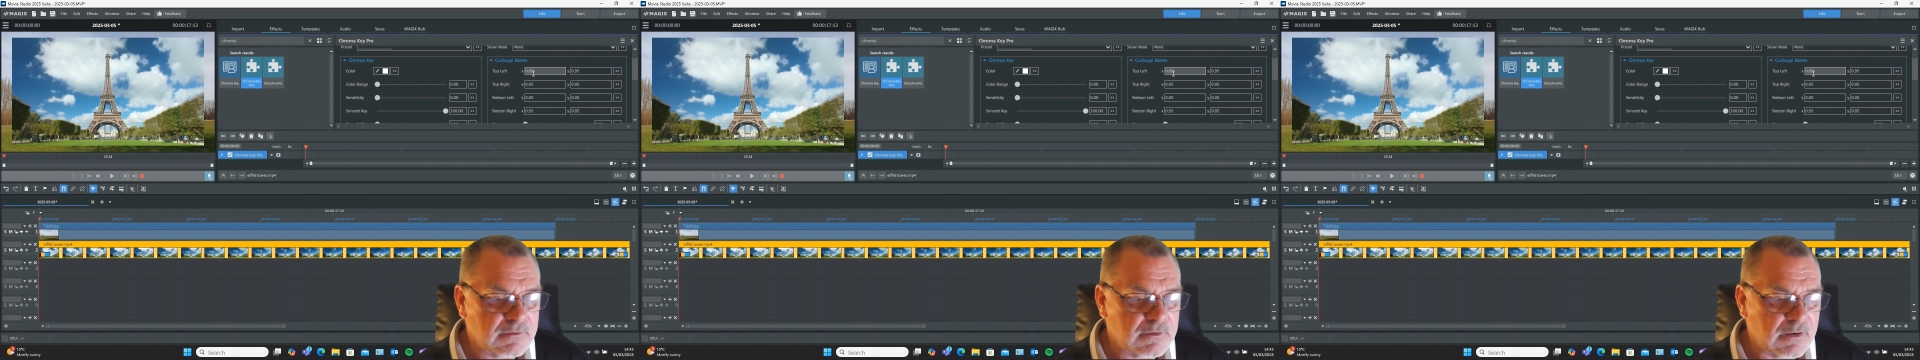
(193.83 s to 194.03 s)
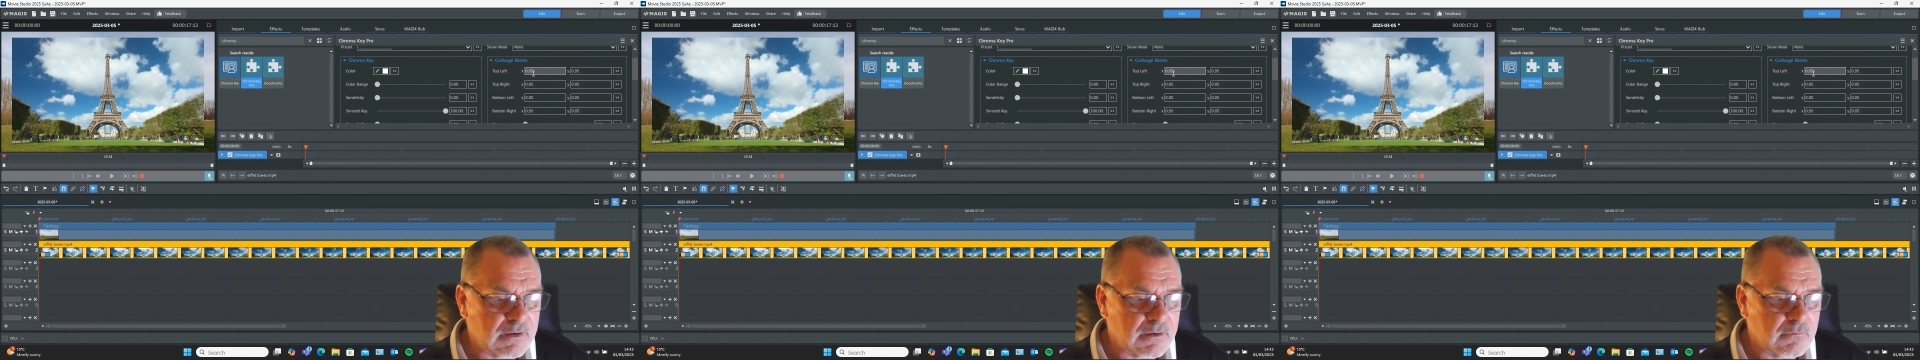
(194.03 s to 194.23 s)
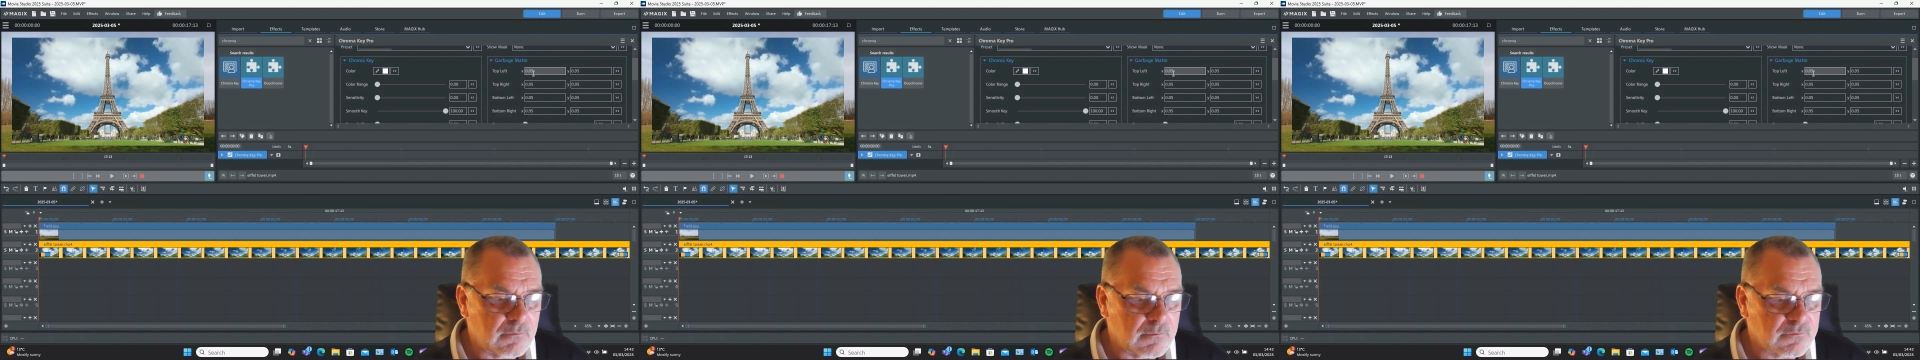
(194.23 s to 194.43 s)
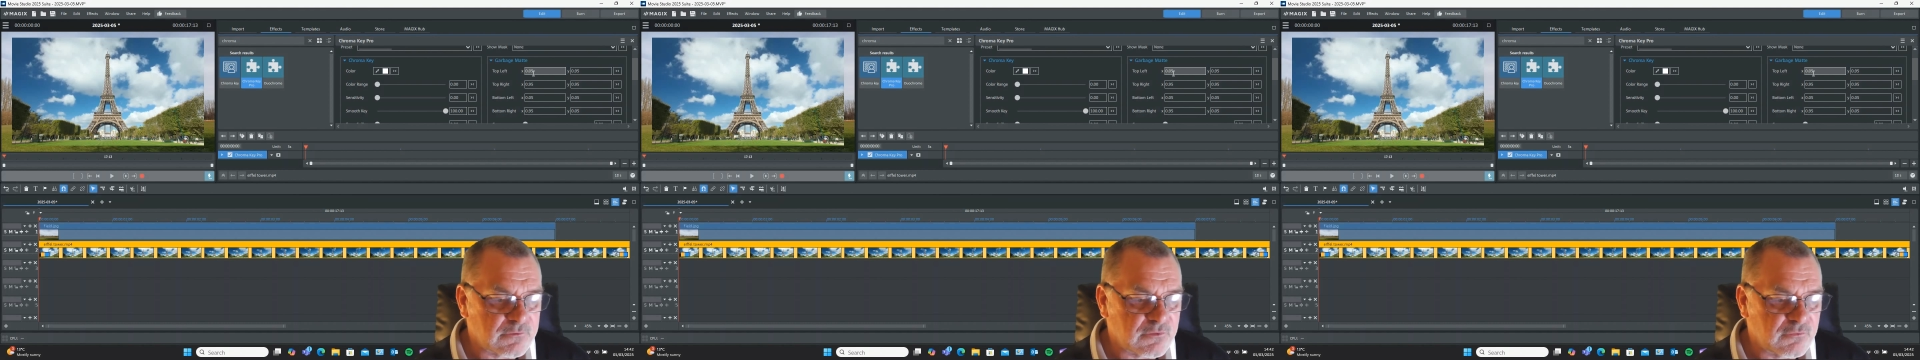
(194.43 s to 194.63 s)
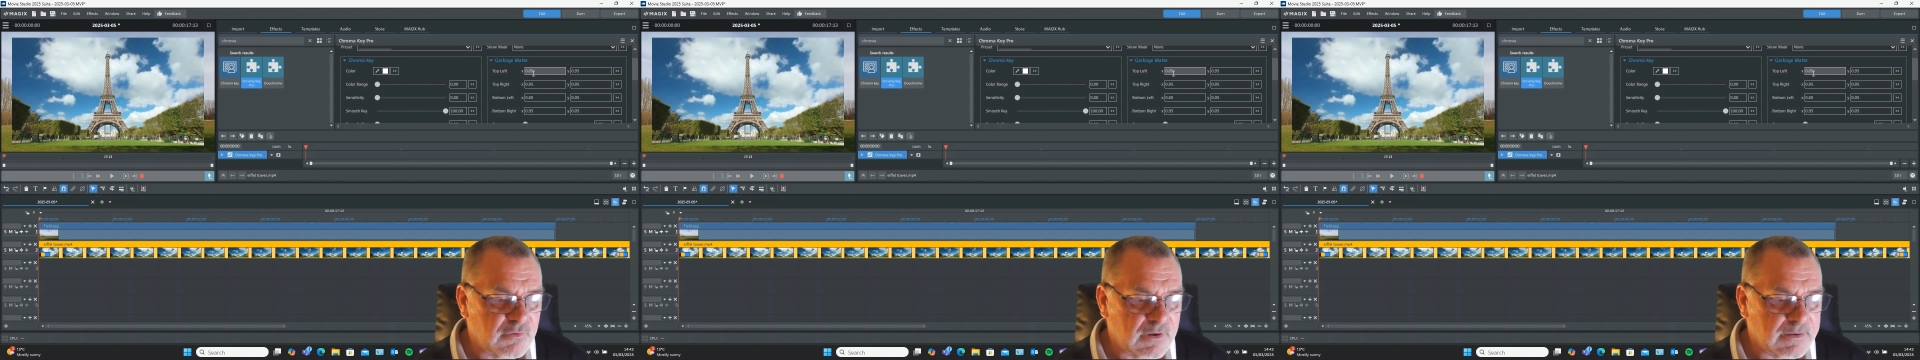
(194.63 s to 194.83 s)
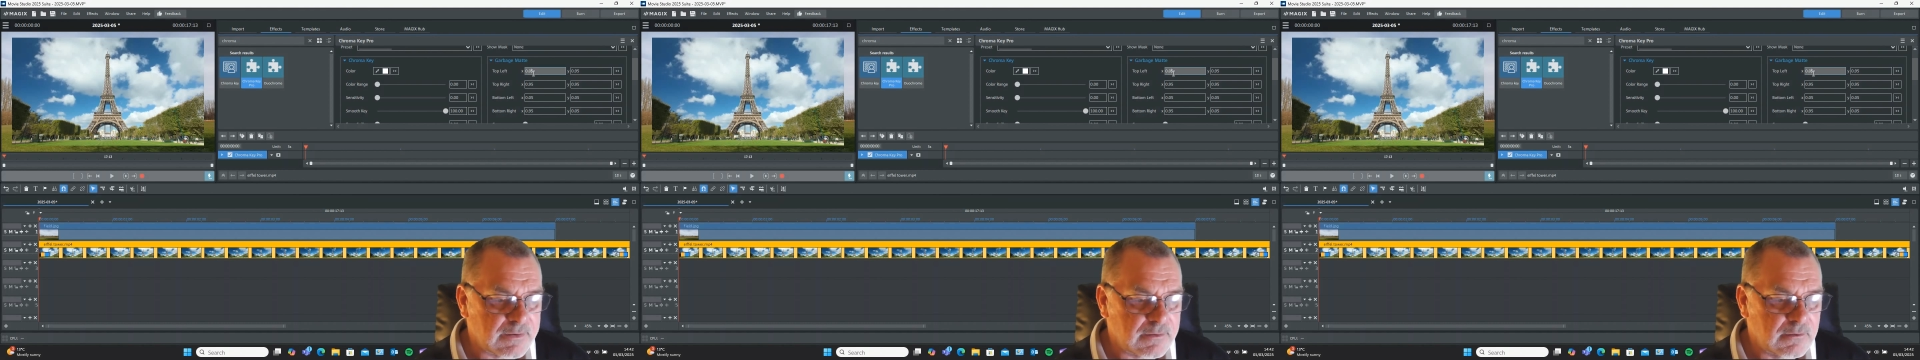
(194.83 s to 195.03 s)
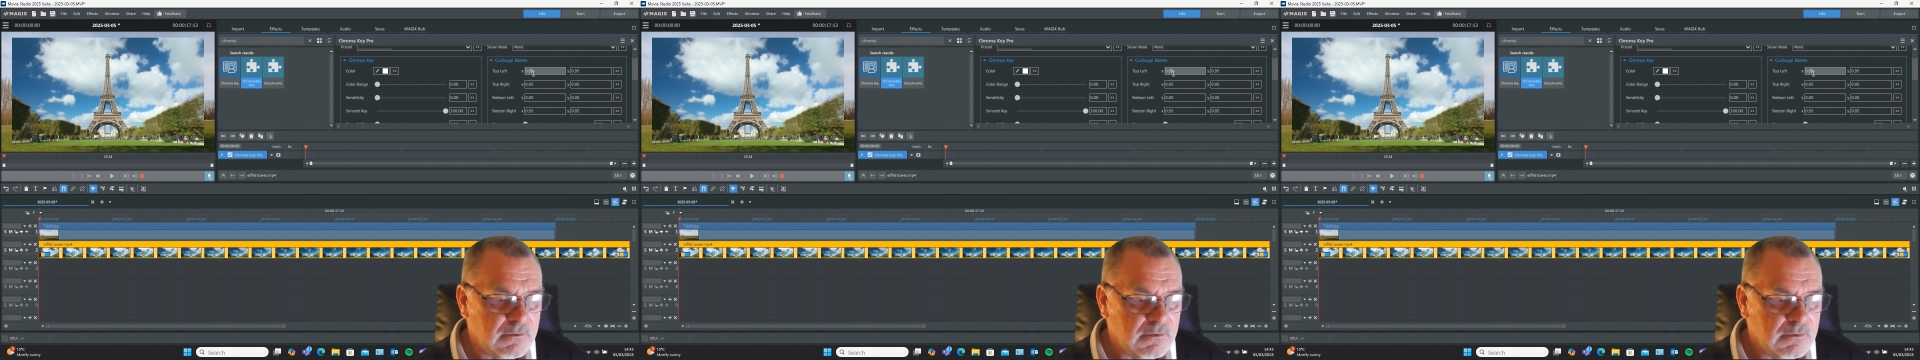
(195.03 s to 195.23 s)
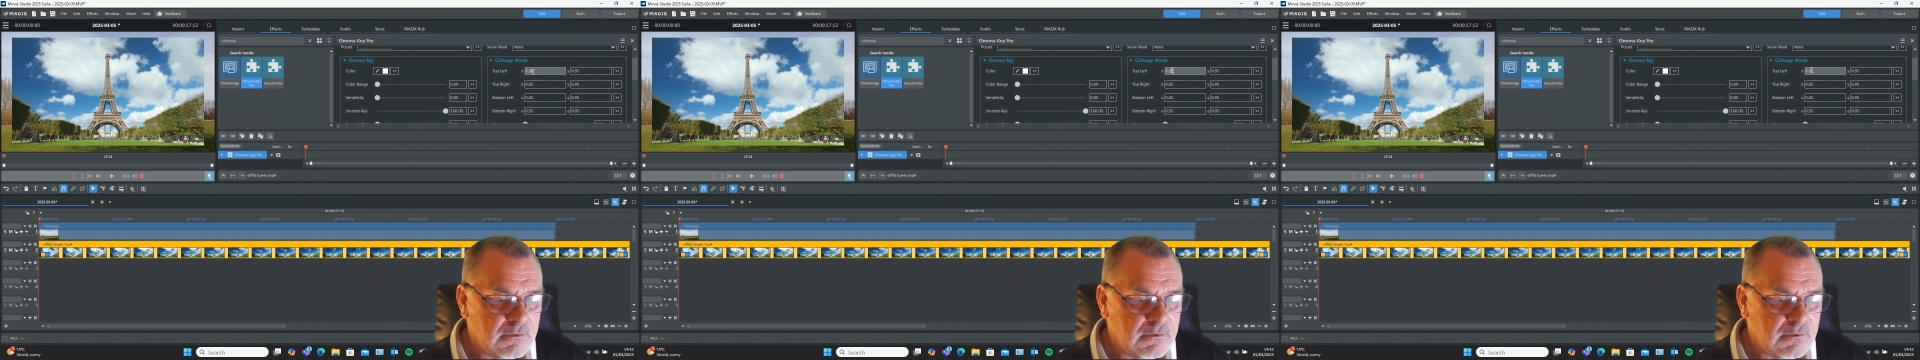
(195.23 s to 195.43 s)
and I want to drag it
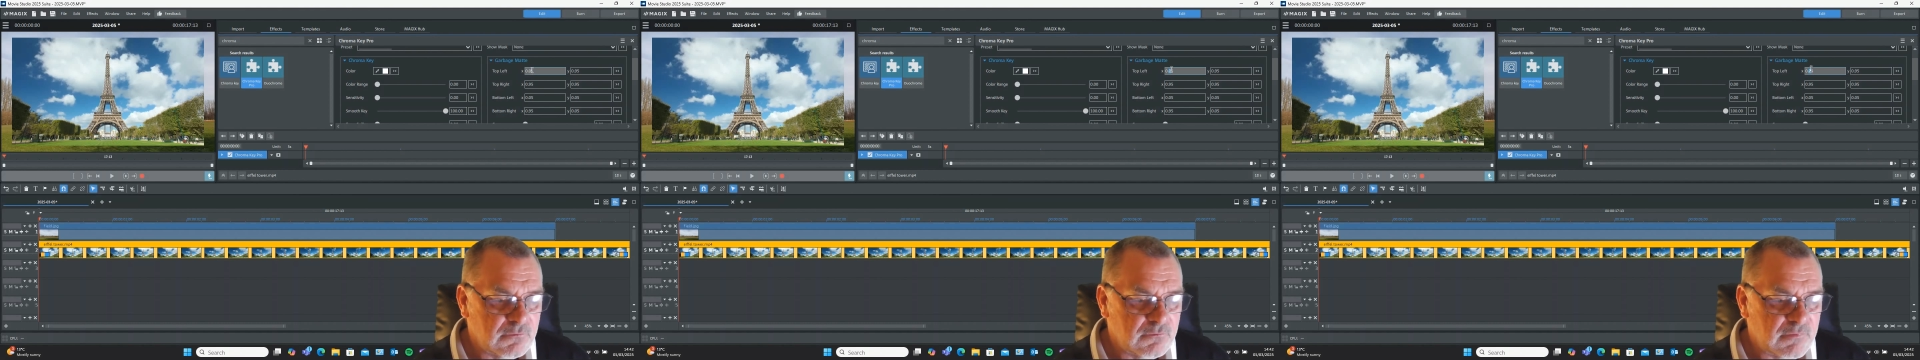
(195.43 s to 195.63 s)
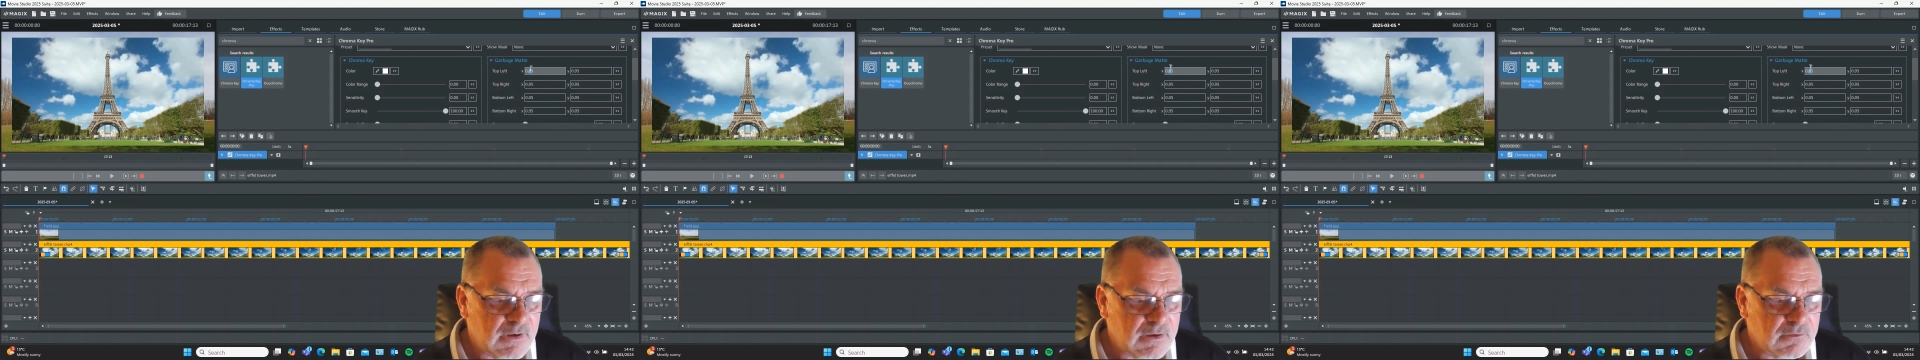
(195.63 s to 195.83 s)
right